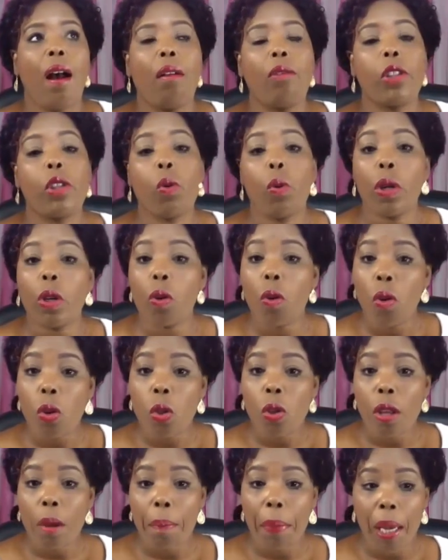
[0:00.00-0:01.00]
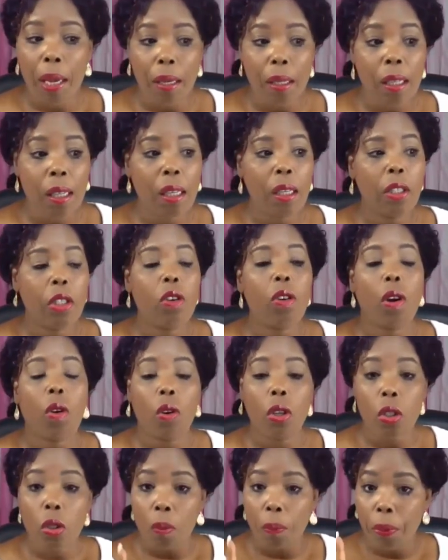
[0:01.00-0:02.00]
So when you go to the bank, you're
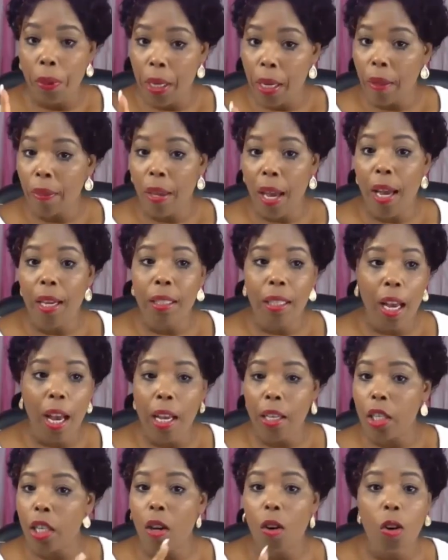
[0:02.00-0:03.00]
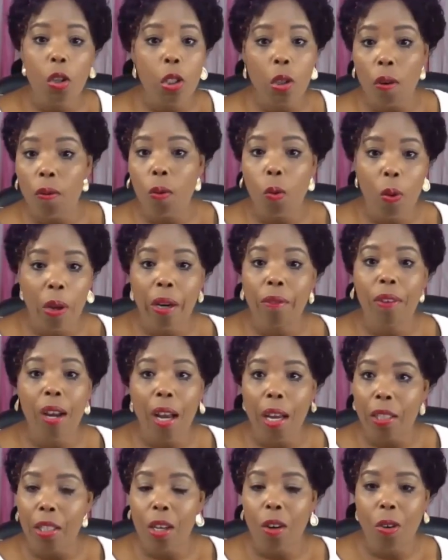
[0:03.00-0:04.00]
going to bring that articles of whatever
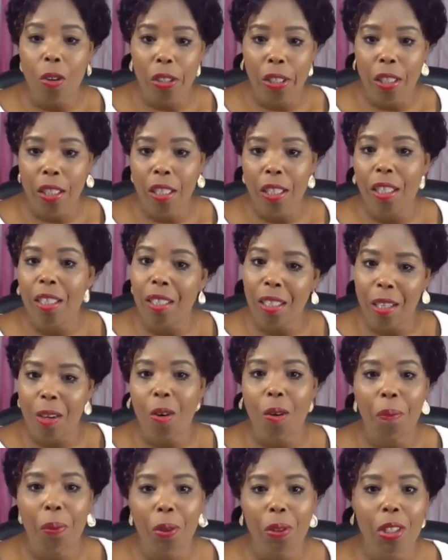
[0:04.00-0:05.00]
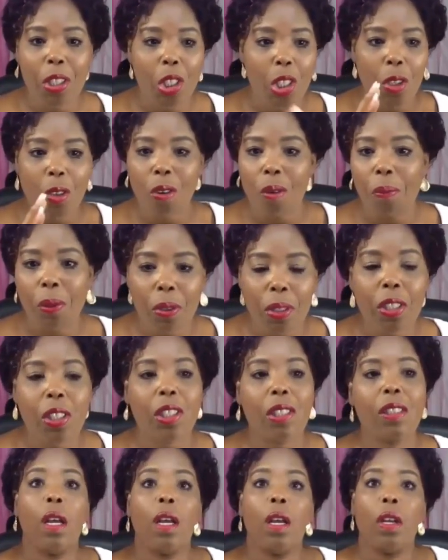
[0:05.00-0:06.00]
articles it is, incorporation,
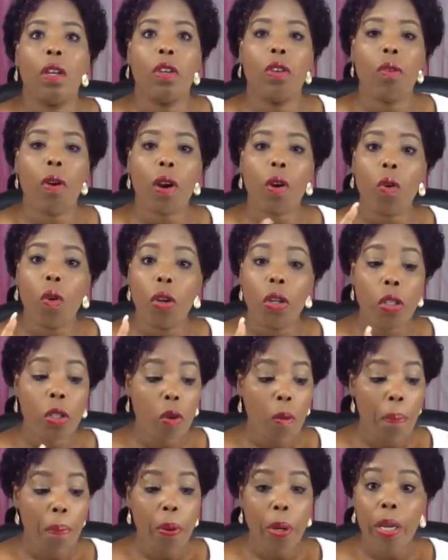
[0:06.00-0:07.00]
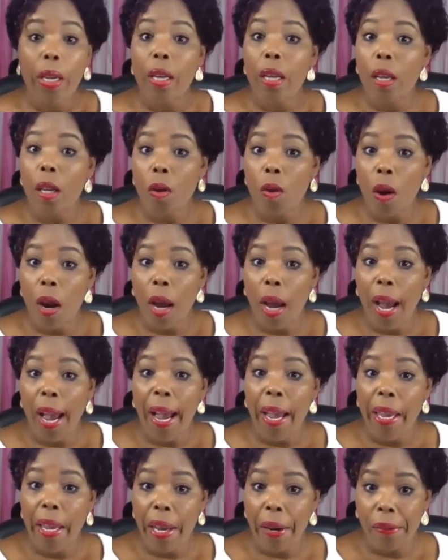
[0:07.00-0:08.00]
corporation. You are going to bring your
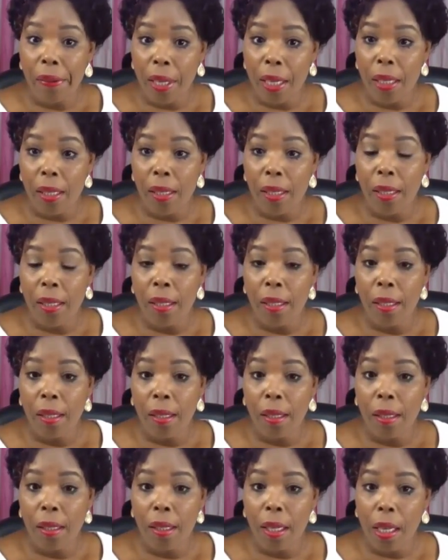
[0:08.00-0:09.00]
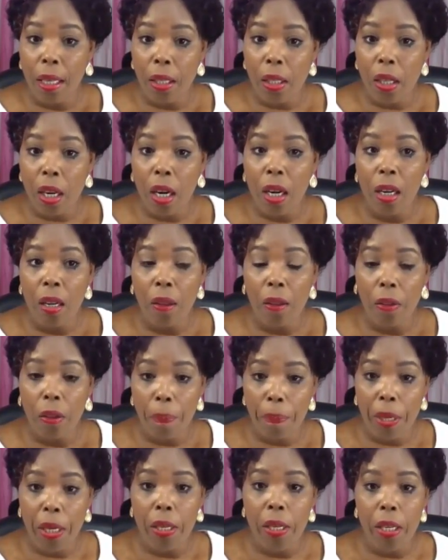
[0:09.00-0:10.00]
IRS letter,
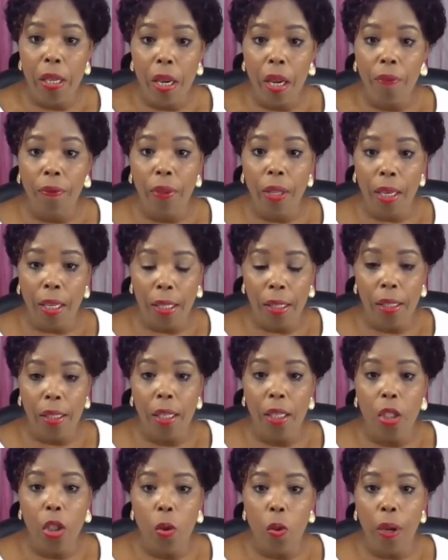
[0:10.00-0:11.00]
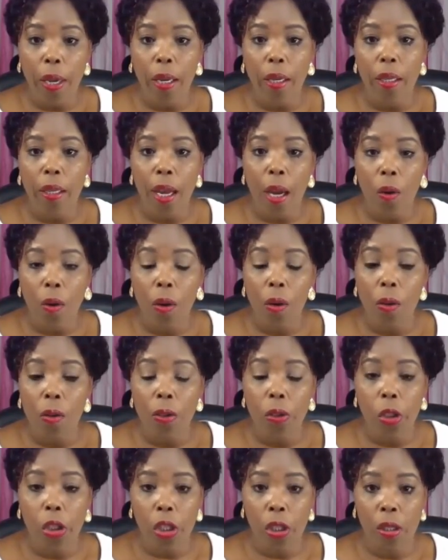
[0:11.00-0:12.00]
the PDF that I said you can
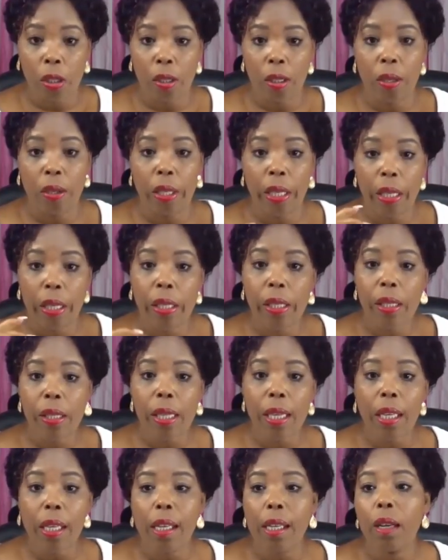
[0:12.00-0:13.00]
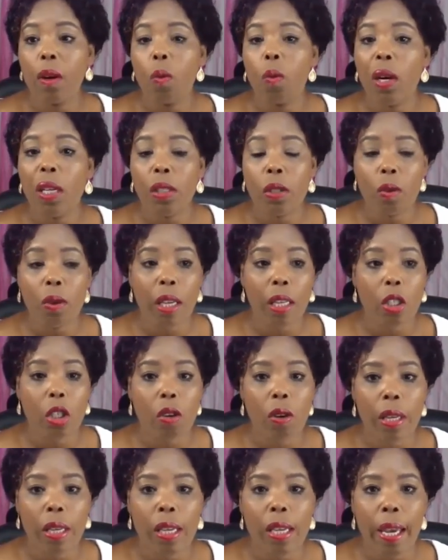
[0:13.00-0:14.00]
download instantly once you get
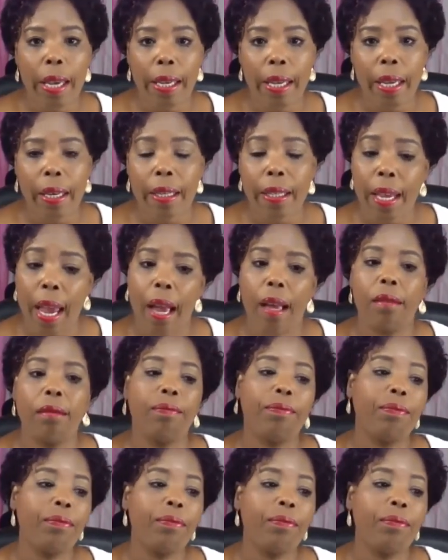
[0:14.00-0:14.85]
your EIN. Yeah,